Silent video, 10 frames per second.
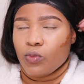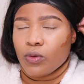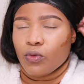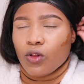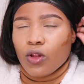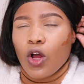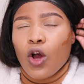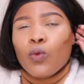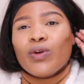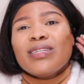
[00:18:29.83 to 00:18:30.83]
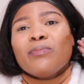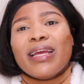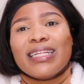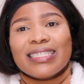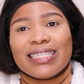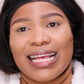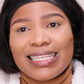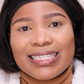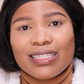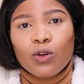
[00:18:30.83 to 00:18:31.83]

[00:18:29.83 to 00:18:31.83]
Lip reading: people, which makes sense.